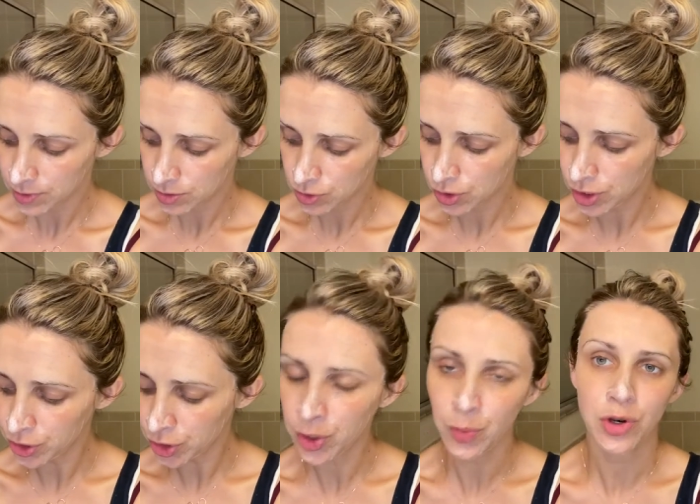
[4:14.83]

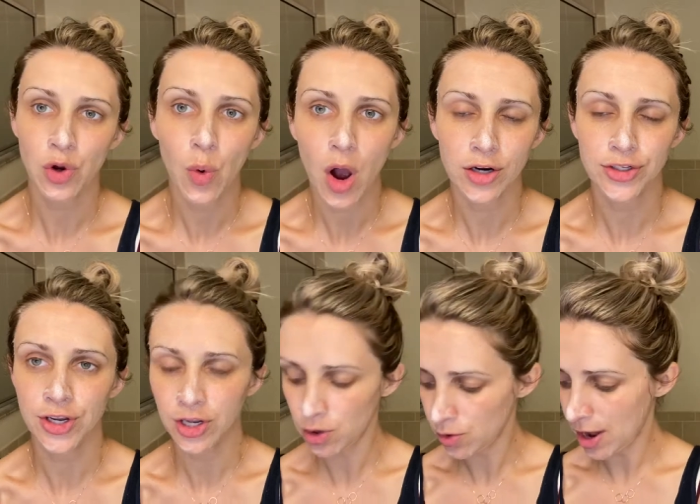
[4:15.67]
Traditionally when you're washing,
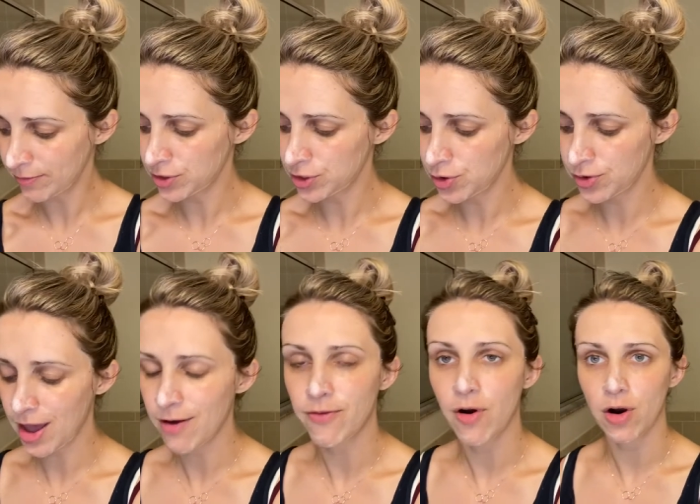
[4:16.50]
you don't have to do it
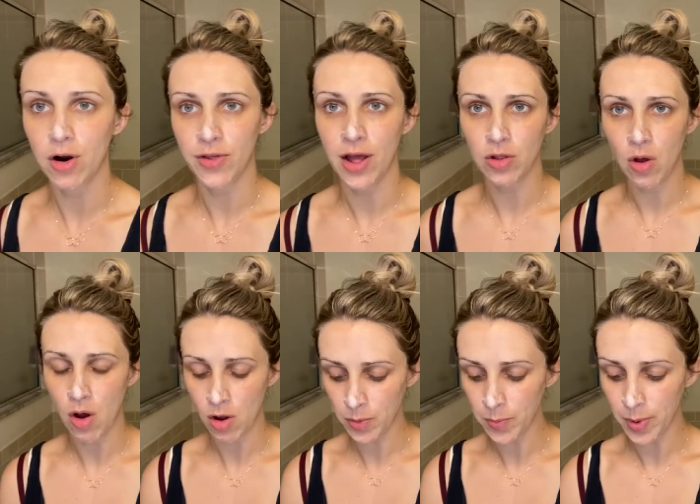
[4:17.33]
that
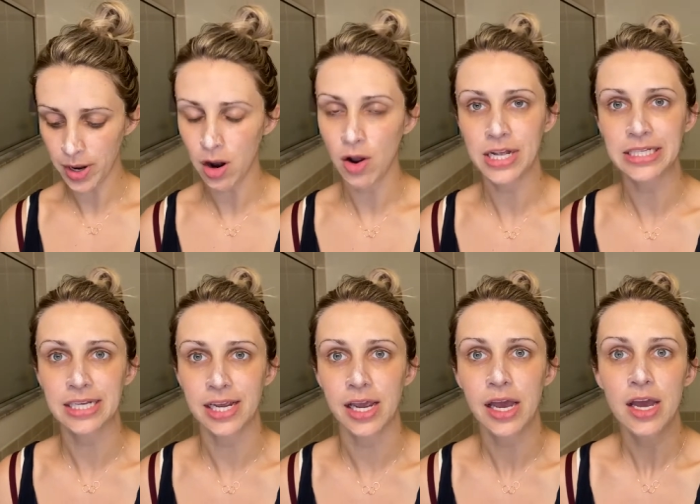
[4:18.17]
long, but
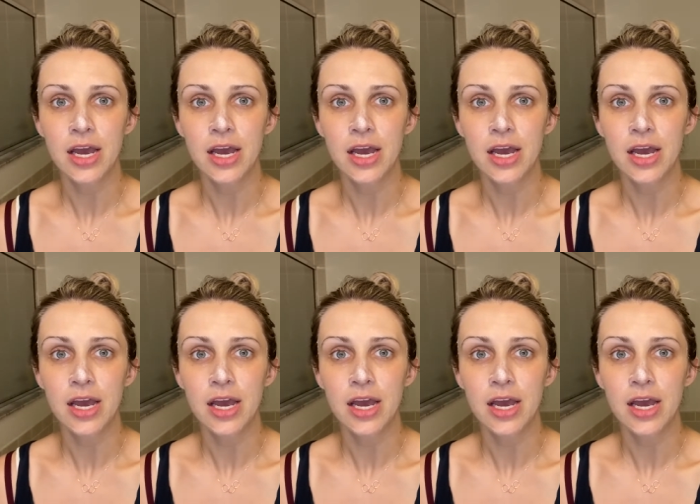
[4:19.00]
honestly,